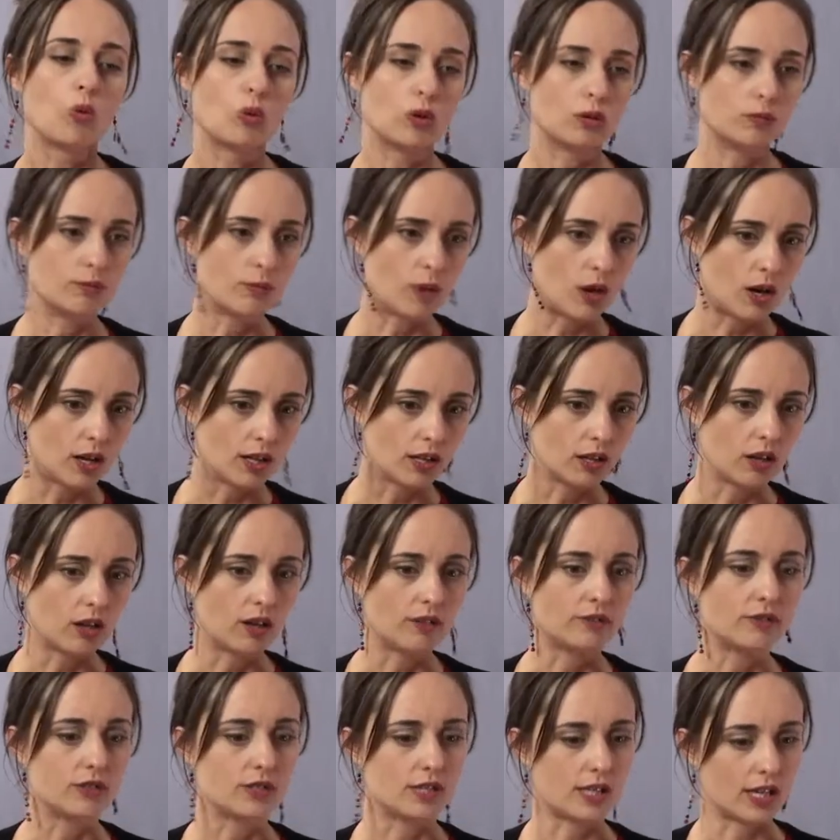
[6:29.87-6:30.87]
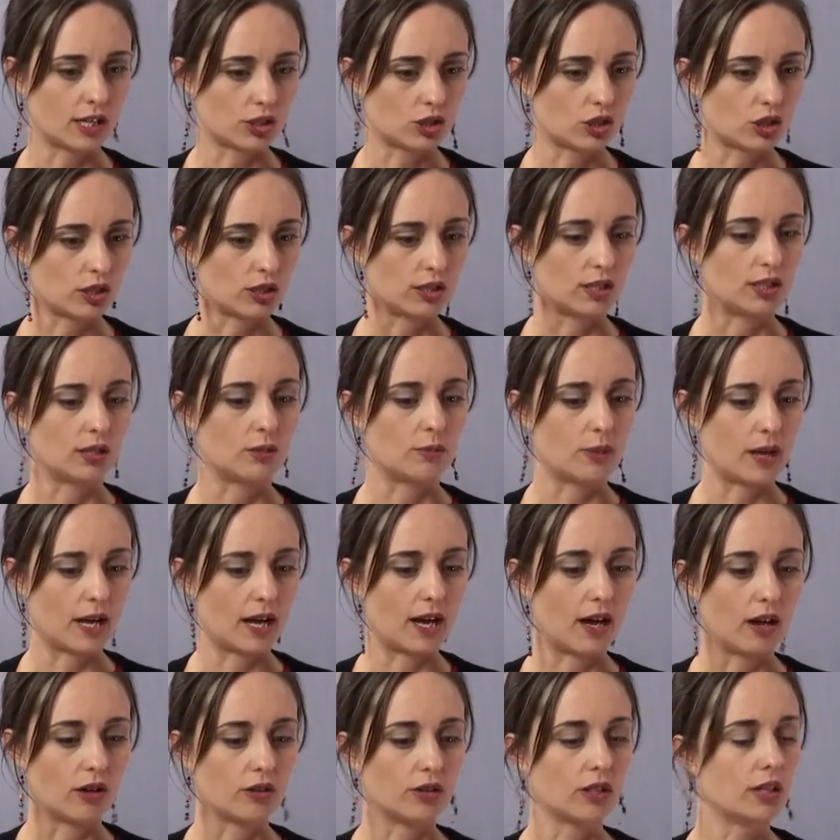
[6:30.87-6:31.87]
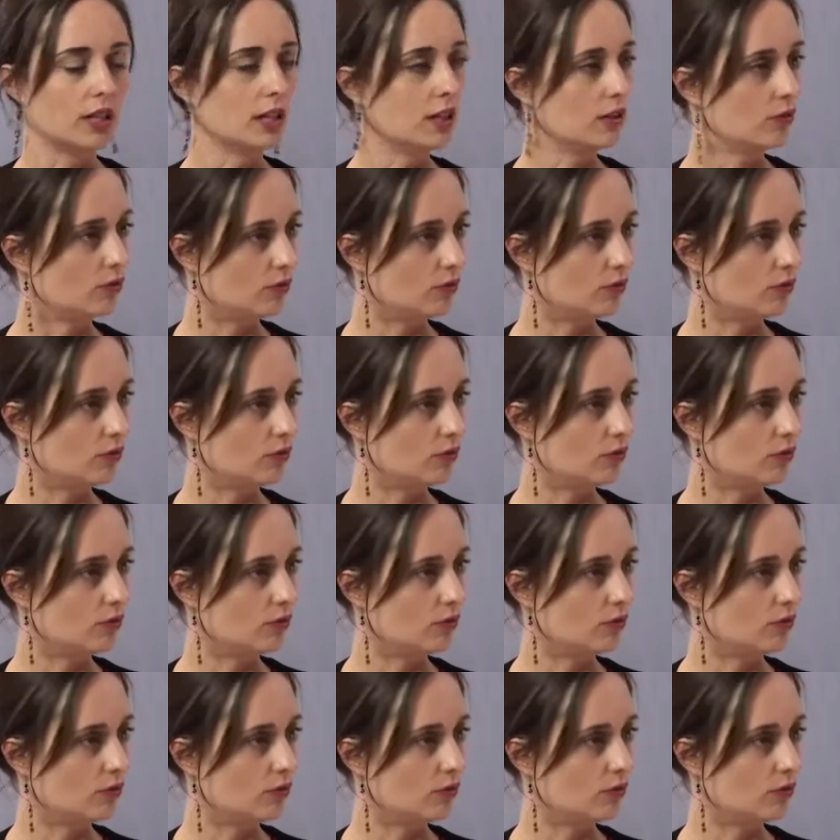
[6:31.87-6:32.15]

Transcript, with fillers: Well, my life is actually about